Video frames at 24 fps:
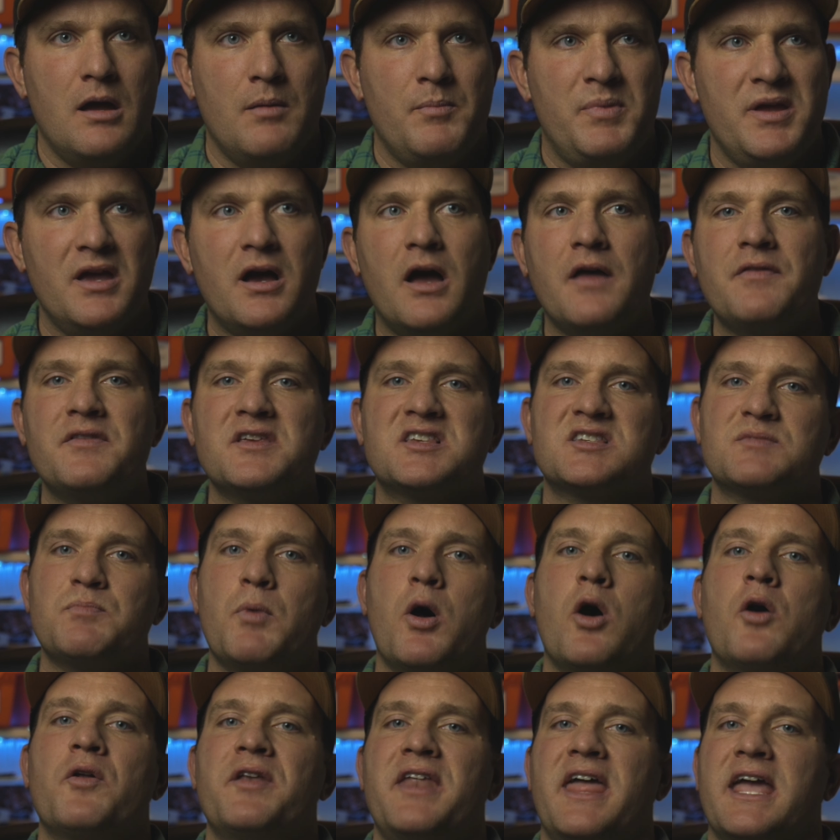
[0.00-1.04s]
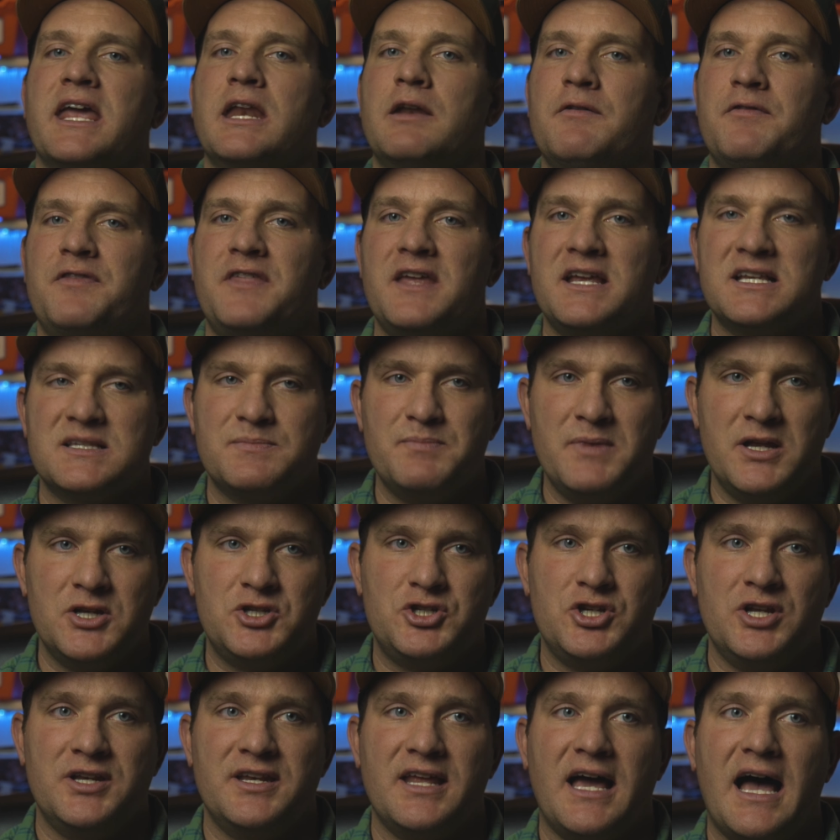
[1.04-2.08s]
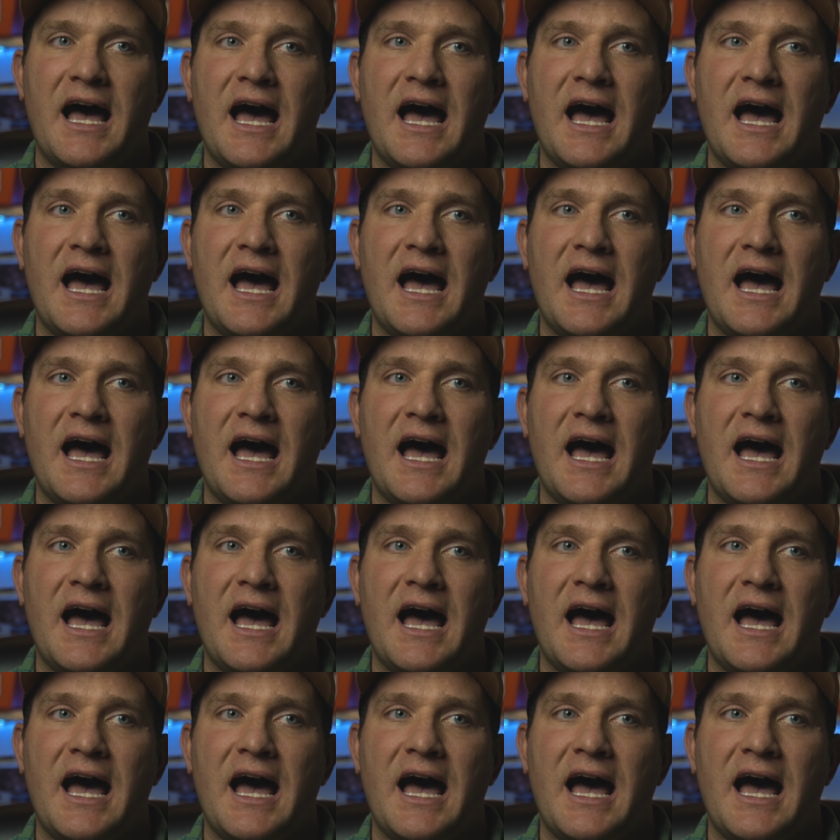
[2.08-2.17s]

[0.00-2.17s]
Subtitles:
Beyond the small negative things mentioned,